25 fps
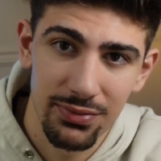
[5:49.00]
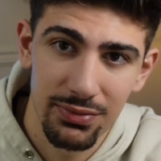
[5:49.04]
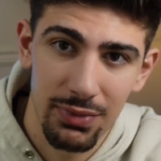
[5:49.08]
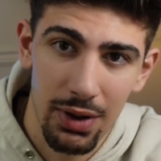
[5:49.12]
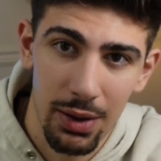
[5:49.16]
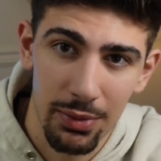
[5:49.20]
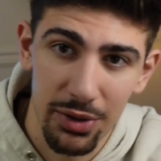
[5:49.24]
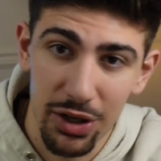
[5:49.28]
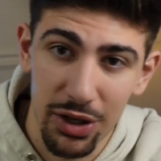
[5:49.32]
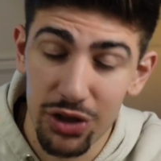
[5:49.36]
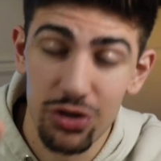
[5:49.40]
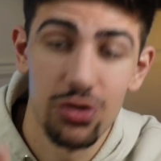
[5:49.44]

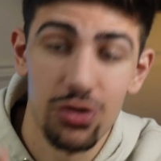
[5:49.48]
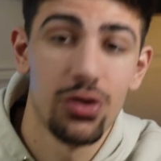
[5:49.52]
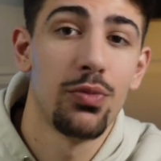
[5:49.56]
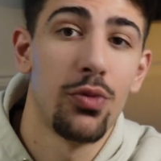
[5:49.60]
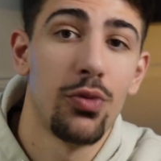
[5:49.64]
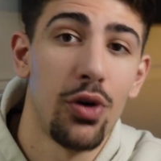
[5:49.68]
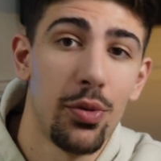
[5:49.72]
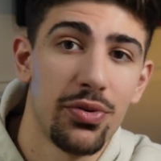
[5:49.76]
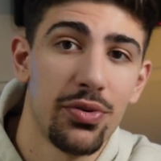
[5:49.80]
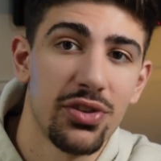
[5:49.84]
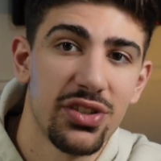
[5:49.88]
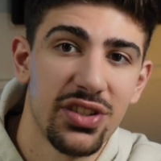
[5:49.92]
I'm going to do it
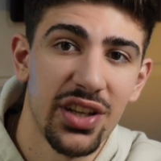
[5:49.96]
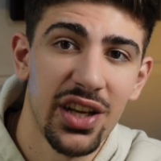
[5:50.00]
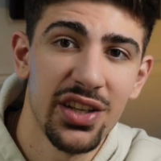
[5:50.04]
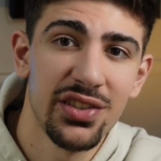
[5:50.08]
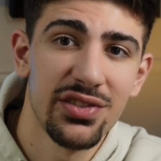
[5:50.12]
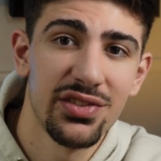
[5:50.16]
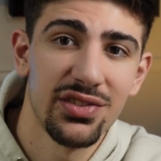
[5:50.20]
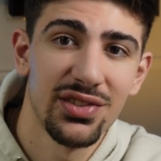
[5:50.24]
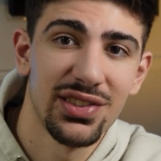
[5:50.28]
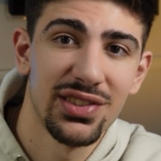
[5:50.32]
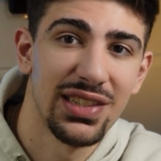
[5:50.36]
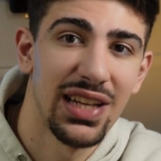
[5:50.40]
more
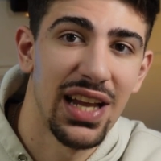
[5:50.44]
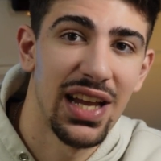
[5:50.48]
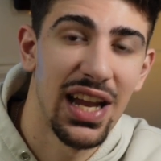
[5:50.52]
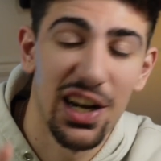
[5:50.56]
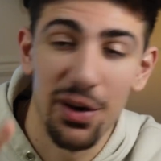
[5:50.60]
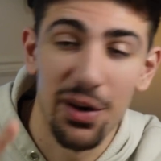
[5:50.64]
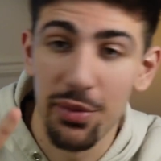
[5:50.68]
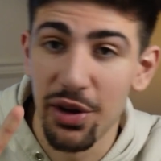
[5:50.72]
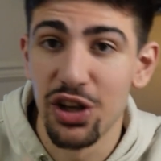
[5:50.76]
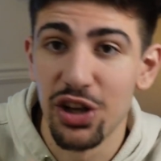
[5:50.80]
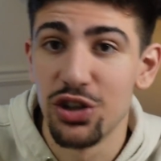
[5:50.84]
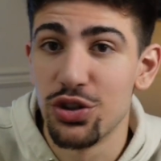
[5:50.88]
precise. And
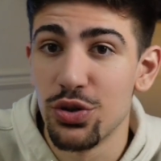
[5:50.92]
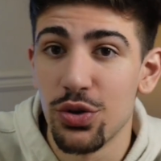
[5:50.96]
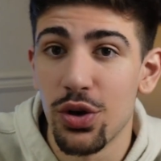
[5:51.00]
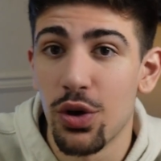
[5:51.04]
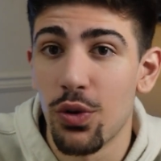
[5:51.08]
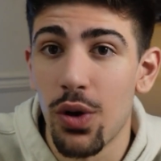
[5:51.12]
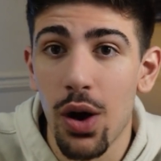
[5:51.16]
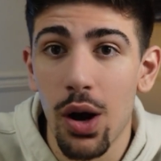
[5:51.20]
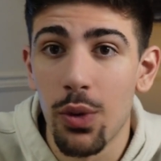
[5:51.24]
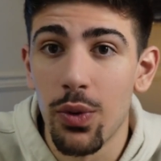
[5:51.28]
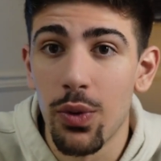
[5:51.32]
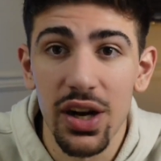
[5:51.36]
I'm going to do it
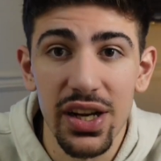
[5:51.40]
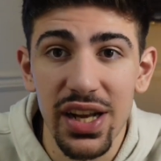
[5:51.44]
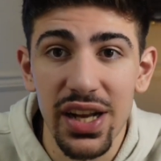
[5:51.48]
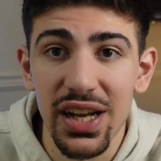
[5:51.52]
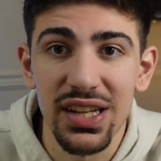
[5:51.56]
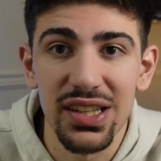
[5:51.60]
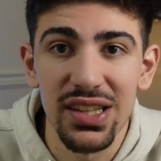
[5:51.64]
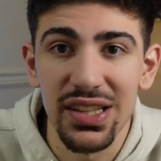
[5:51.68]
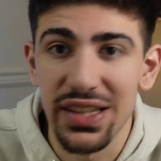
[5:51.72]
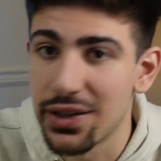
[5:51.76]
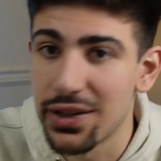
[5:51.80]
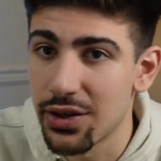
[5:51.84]
while working
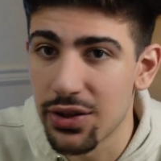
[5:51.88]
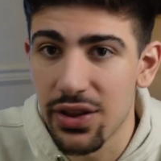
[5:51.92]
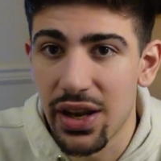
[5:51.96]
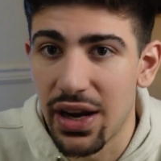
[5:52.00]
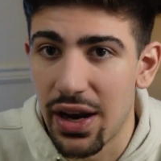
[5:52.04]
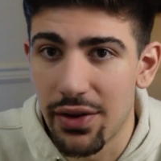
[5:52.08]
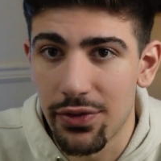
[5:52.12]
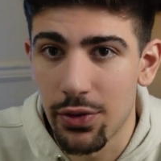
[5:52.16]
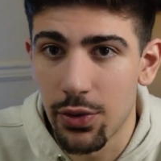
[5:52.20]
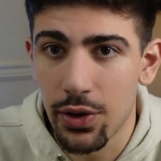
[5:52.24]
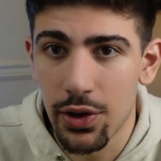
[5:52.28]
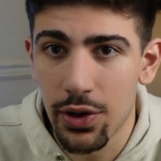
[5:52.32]
cleaner than
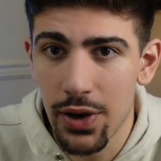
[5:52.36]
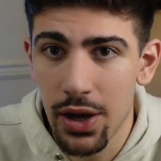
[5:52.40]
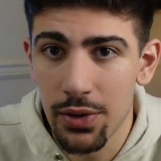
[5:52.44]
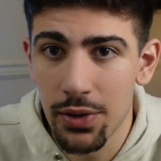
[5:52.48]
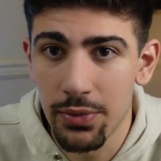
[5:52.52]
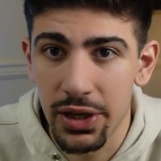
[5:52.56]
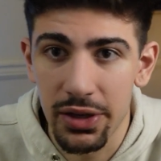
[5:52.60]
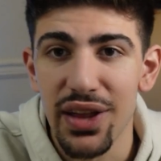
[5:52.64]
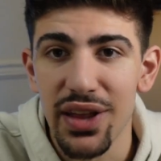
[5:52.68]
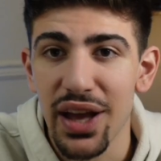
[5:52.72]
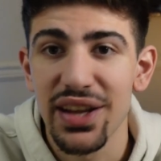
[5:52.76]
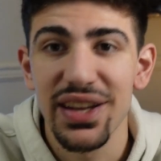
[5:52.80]
everyone around
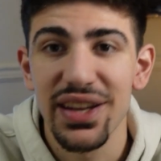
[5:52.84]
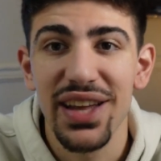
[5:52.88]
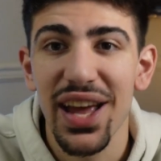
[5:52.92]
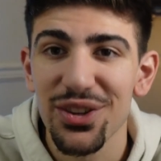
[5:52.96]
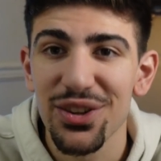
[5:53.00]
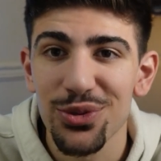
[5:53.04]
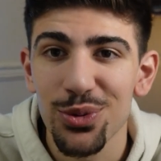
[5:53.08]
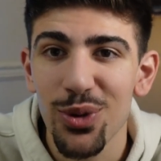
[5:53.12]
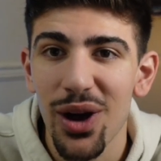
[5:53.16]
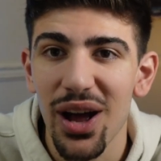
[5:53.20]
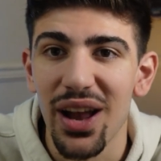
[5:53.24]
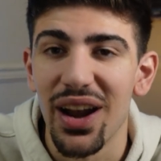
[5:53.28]
me. Then
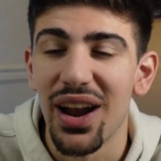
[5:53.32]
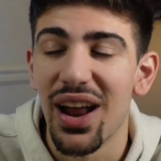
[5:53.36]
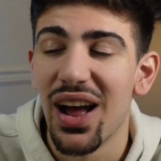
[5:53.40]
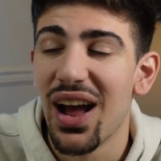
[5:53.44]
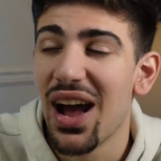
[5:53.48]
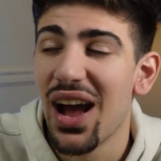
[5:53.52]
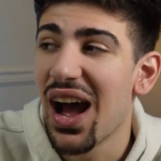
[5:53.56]
guess what?